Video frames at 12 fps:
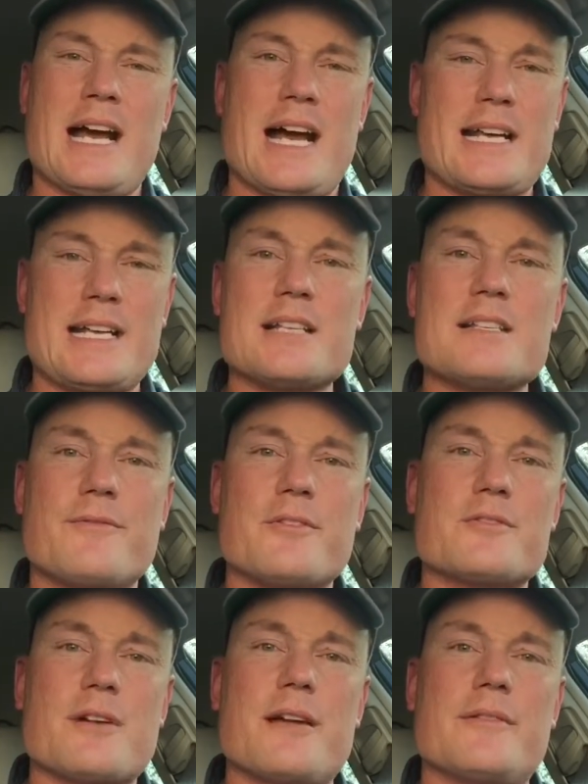I guess if
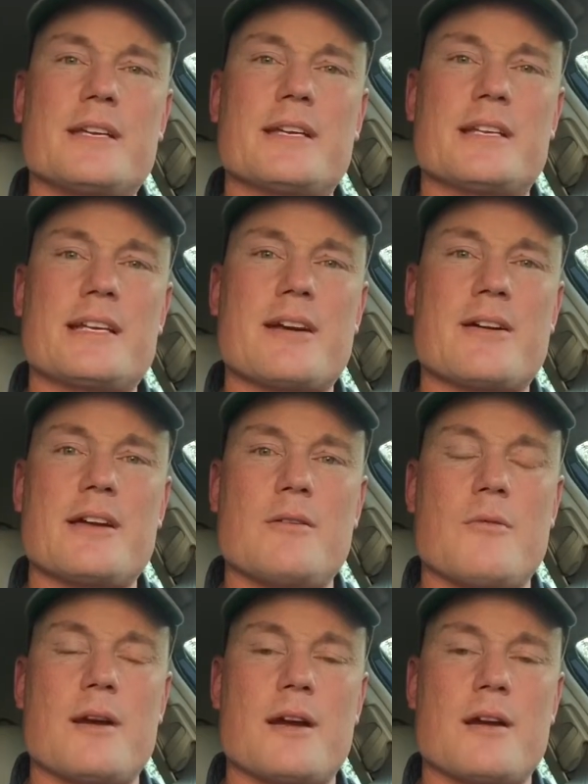you're driving in an area
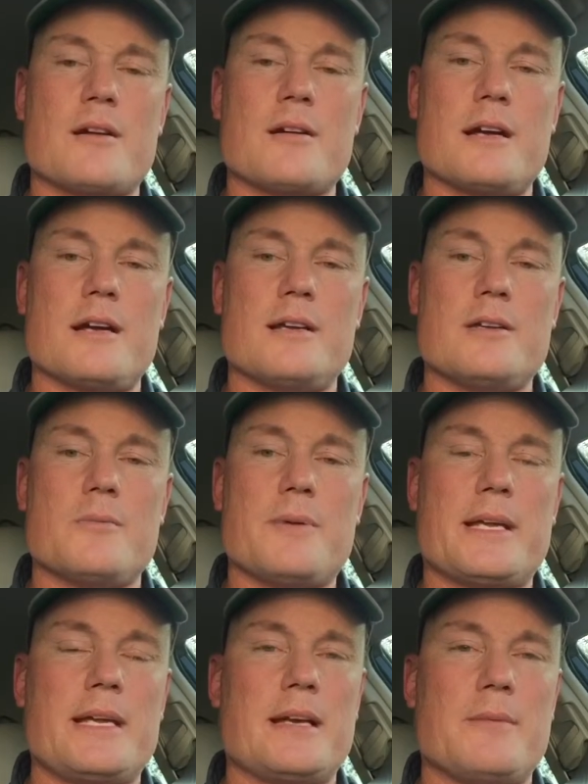where you're
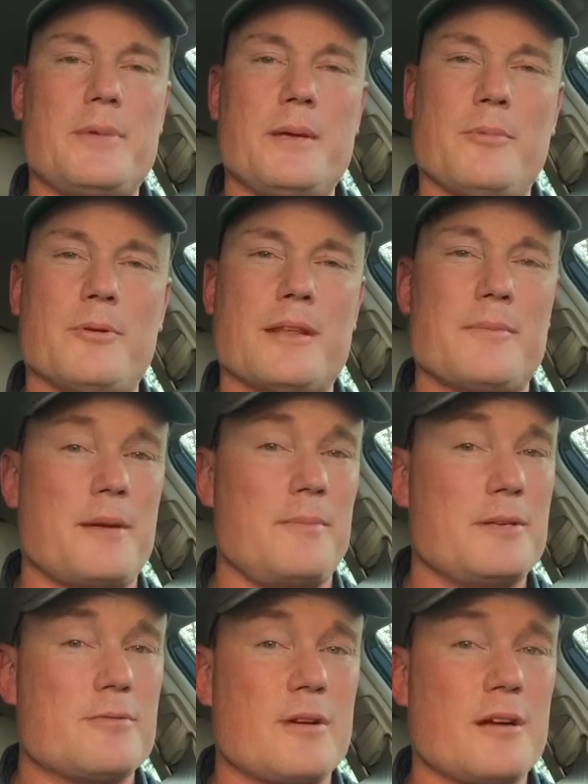picking up people that might
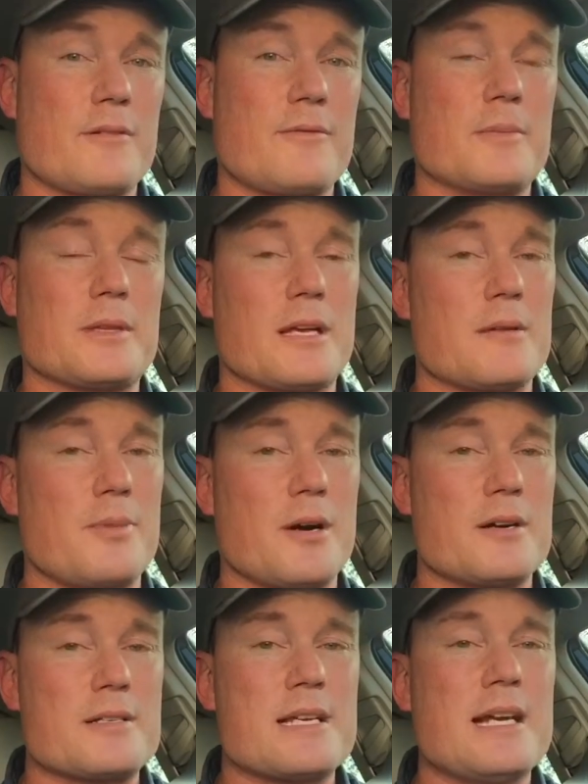be drunk from a lot of
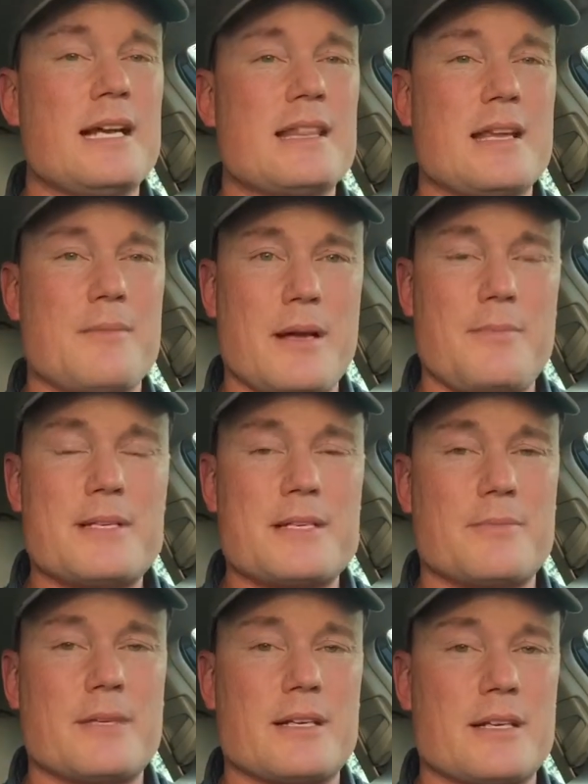bars, that might be
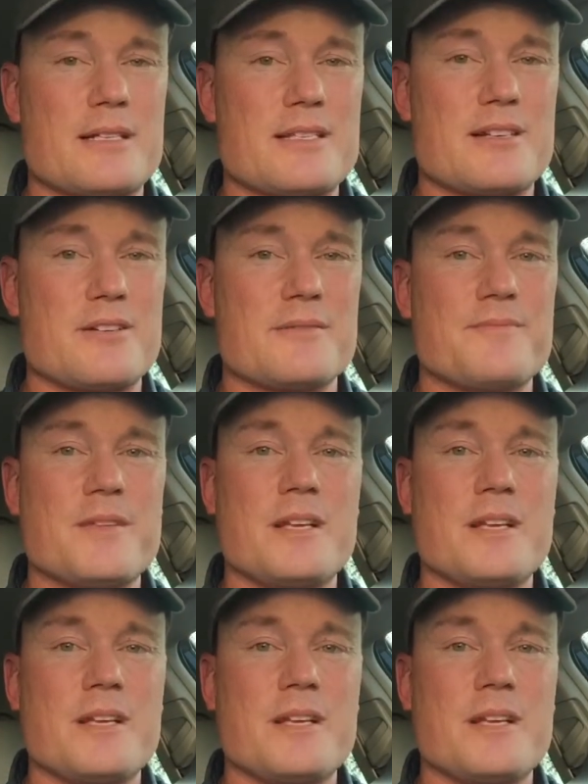something to consider.